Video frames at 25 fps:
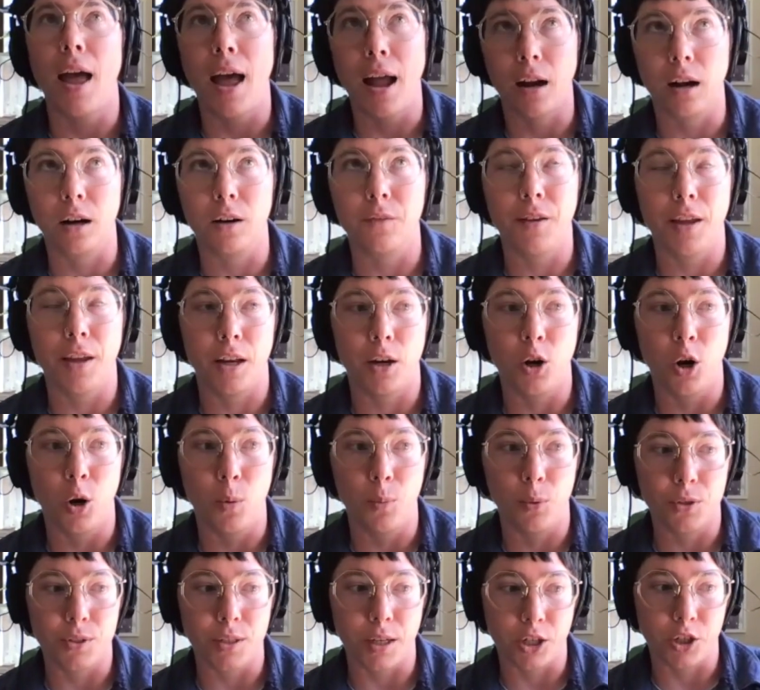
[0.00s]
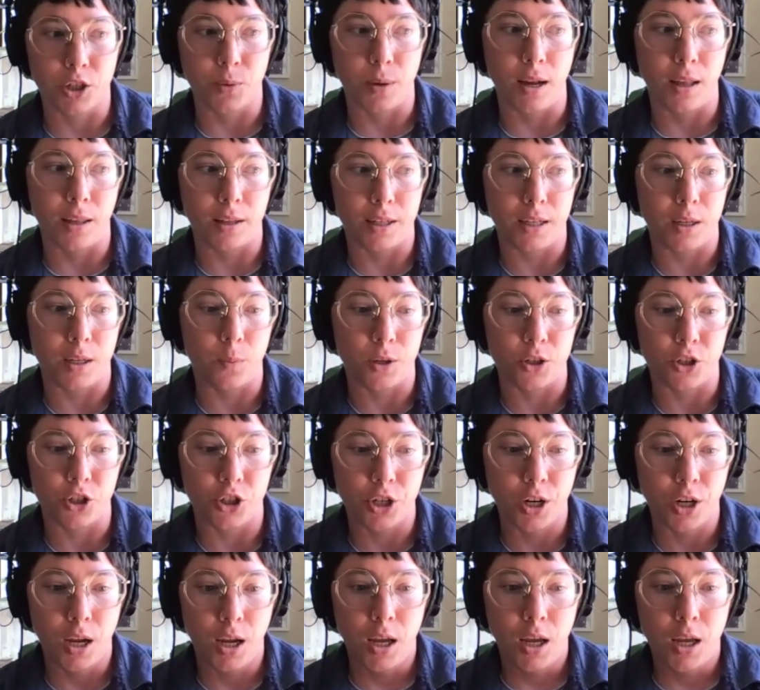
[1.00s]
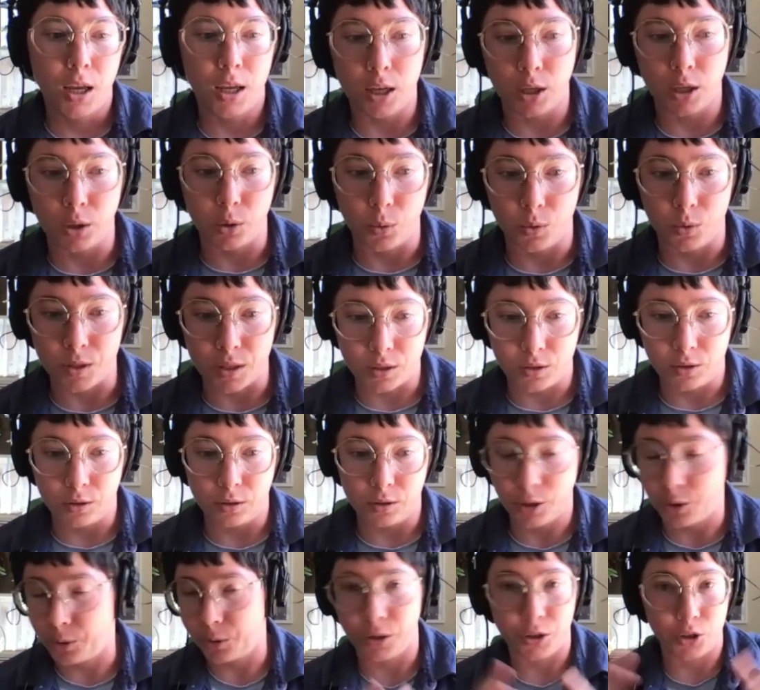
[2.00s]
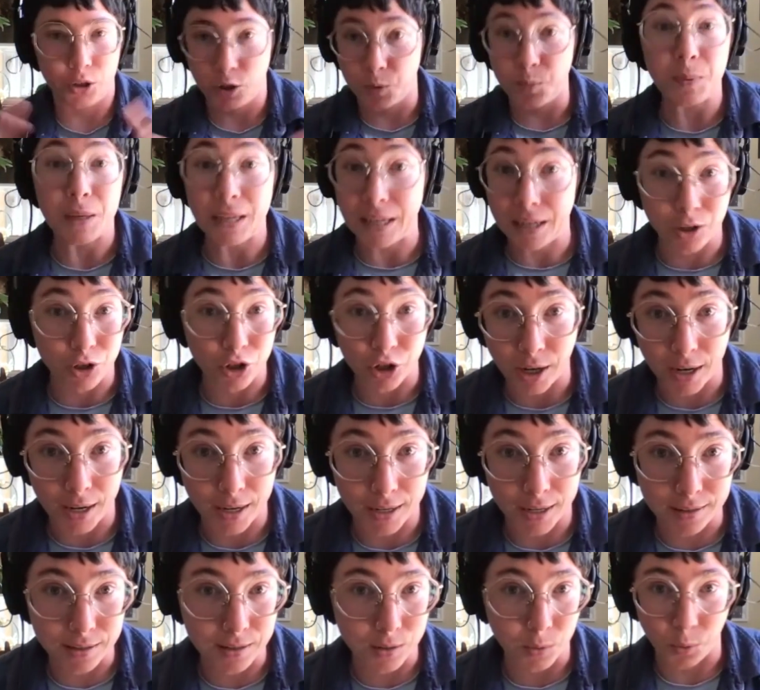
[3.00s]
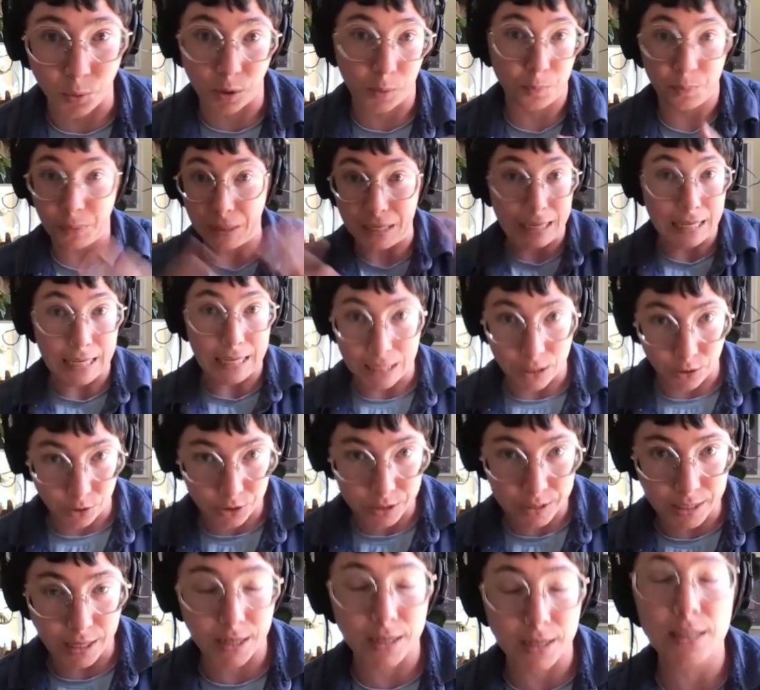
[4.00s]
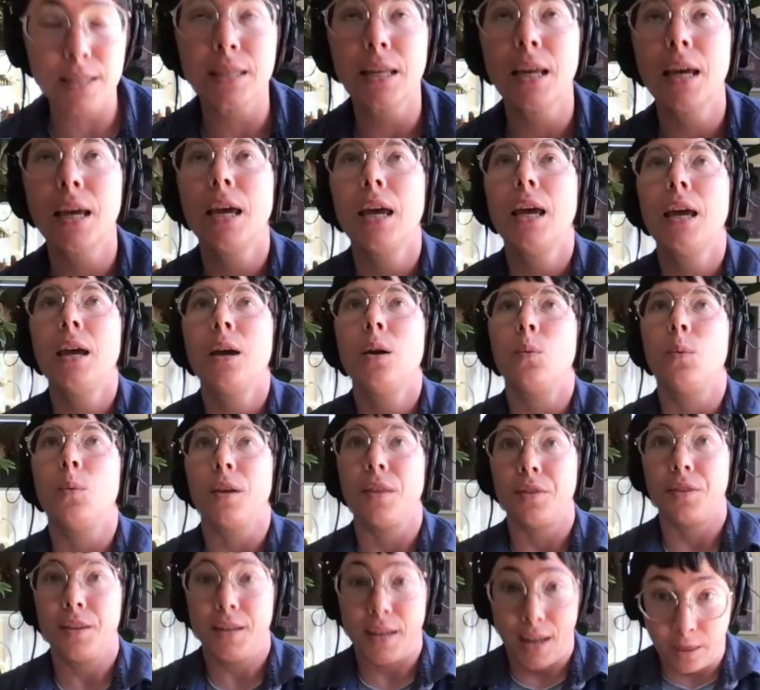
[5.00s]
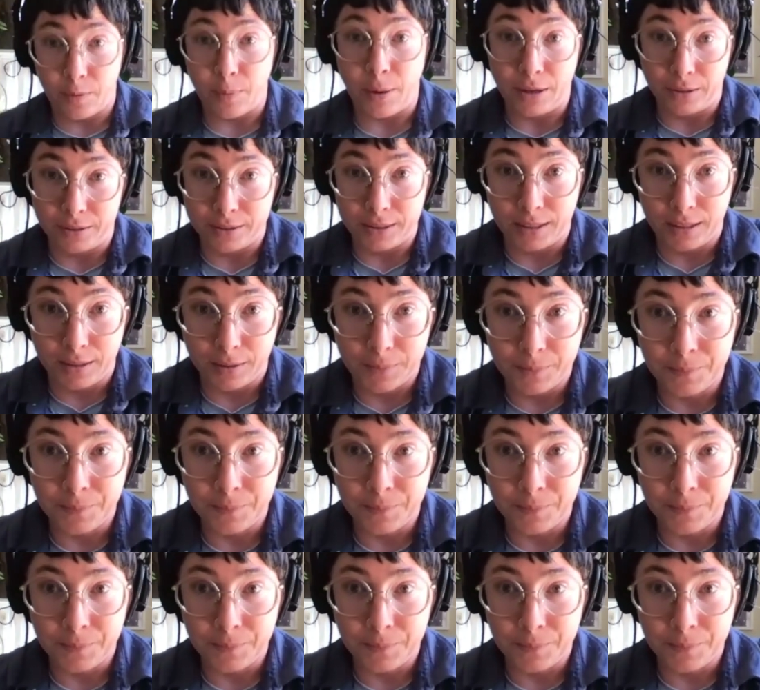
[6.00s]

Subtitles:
aggravated homosexuality, which includes literally just being trans or being intersex with the death penalty.